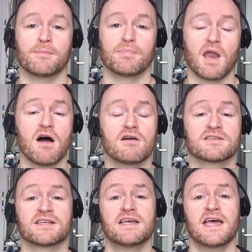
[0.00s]
and
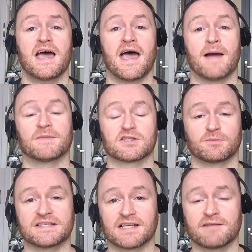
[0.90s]
blogs. Um, this
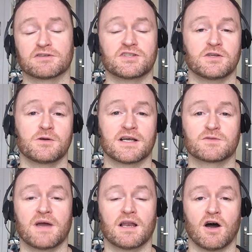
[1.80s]
will be delivered to you
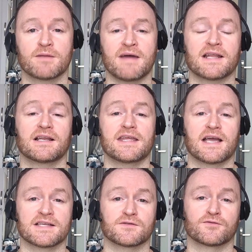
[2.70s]
as well
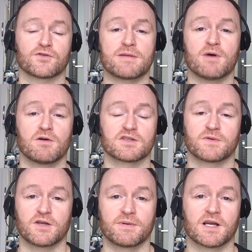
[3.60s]
automatically as a free
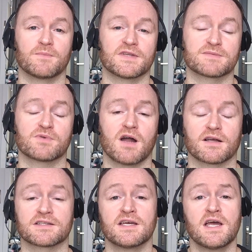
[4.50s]
bonus when you pick up this
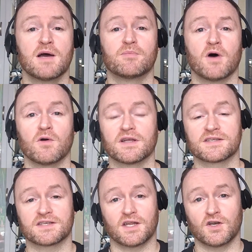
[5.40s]
product.
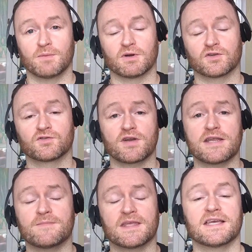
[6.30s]
Bonus number
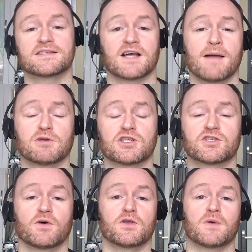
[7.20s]
three is I'm going to
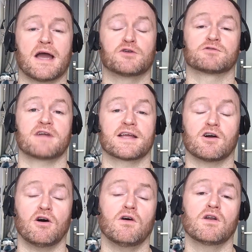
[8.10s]
show you how to
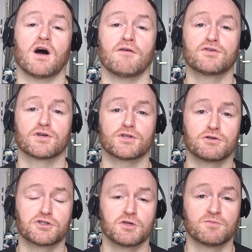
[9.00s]
rank all of your
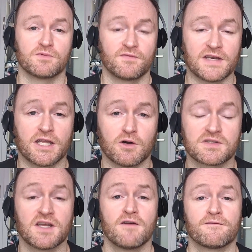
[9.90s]
YouTube
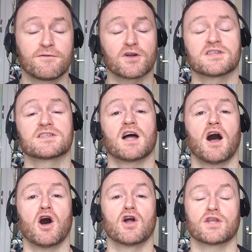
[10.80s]
videos first
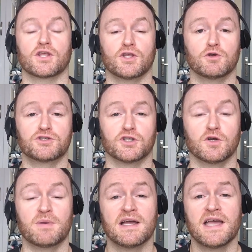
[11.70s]
on
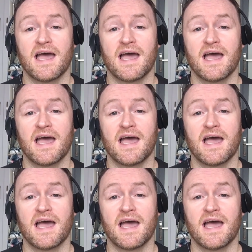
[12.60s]
YouTube